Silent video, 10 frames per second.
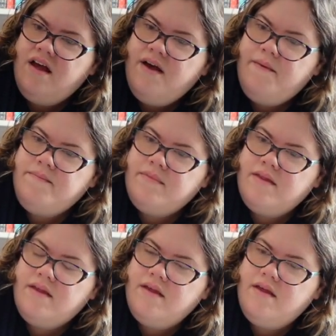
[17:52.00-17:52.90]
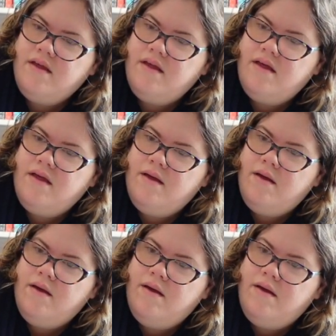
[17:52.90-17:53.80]

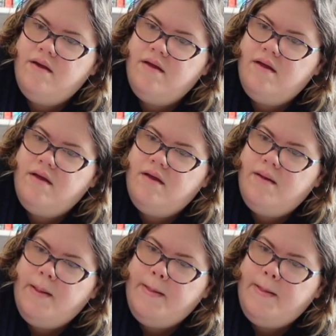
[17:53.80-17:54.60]
(silence)